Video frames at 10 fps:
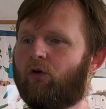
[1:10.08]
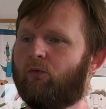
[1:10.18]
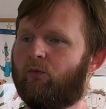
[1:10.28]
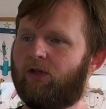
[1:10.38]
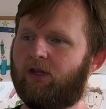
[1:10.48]

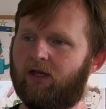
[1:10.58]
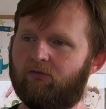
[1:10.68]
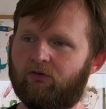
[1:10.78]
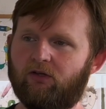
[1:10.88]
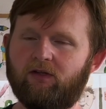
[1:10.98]
When they
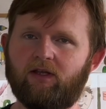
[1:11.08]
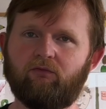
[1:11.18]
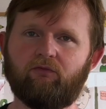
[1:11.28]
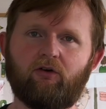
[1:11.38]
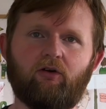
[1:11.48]
have done that
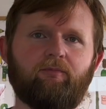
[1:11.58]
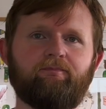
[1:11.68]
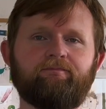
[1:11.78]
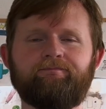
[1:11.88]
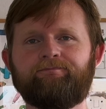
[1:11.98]
for
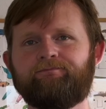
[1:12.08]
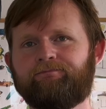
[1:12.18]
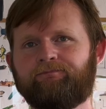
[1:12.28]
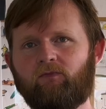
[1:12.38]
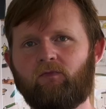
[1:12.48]

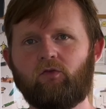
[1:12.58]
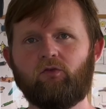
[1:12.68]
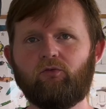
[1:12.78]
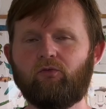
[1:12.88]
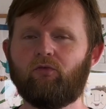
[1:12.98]

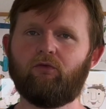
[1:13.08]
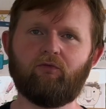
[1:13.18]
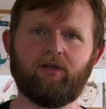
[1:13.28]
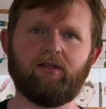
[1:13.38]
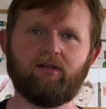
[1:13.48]

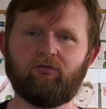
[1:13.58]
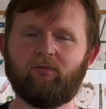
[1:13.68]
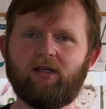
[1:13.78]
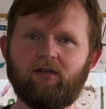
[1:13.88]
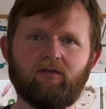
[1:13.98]
2-3-ish
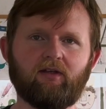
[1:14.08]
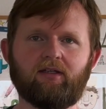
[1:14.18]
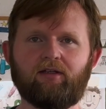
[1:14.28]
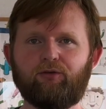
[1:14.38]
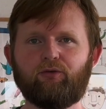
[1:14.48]
minutes,
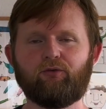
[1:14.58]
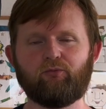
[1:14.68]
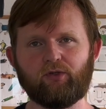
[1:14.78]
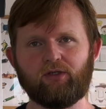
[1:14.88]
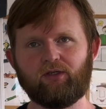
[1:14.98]
again look
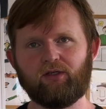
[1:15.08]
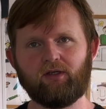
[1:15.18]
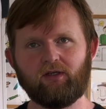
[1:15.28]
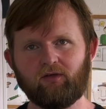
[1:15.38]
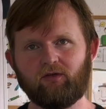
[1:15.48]
when
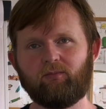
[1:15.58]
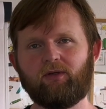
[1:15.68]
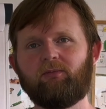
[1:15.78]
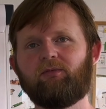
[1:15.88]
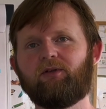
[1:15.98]

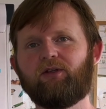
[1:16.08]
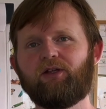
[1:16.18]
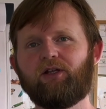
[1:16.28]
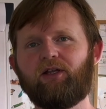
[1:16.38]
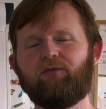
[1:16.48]
people
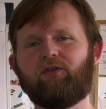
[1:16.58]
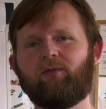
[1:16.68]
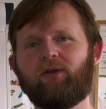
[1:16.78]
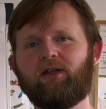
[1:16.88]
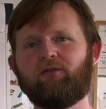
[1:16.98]
lift their
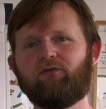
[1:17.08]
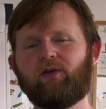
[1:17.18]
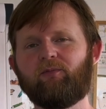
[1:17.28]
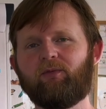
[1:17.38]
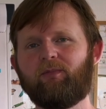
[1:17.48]
pen
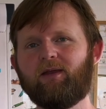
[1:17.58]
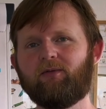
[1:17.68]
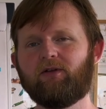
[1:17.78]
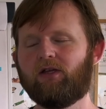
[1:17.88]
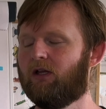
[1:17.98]
from the
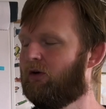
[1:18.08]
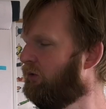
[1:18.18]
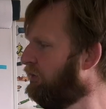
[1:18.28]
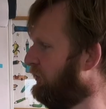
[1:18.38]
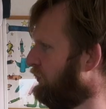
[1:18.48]
paper,
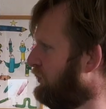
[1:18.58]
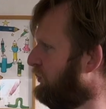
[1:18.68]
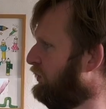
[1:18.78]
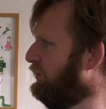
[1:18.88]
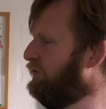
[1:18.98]

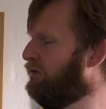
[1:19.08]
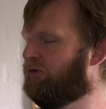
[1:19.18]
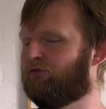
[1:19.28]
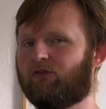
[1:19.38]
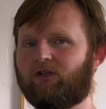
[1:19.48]
we move
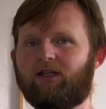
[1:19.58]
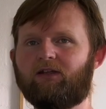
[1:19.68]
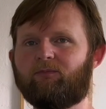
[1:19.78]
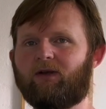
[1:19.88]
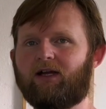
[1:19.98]
on to the
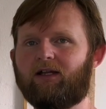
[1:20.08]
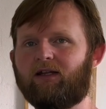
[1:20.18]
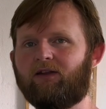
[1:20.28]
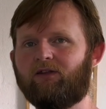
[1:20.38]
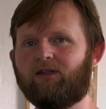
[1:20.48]
next part,
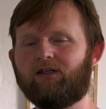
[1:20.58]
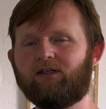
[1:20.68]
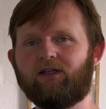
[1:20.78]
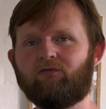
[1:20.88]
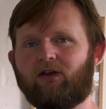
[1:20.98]
and there
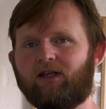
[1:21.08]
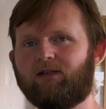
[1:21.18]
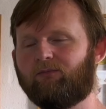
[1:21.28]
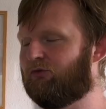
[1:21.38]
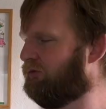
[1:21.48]
invite
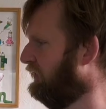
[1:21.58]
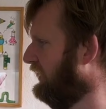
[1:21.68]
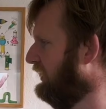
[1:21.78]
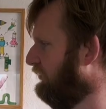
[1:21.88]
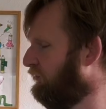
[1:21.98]
them to
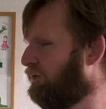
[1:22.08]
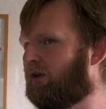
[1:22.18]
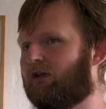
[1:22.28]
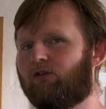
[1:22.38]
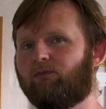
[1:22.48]
take a
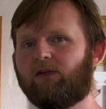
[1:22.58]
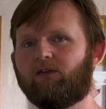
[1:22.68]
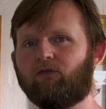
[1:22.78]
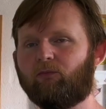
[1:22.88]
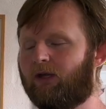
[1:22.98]
new
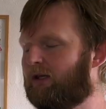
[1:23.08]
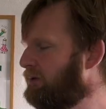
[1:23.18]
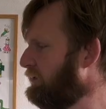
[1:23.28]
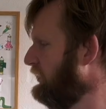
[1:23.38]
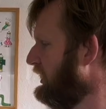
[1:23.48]
piece of
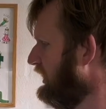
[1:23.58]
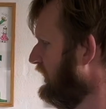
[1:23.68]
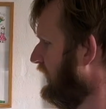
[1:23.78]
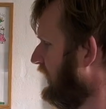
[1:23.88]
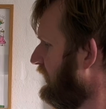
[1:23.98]
paper
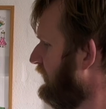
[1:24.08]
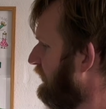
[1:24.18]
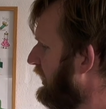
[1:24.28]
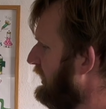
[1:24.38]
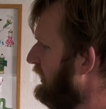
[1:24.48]
and
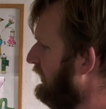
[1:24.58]
divide it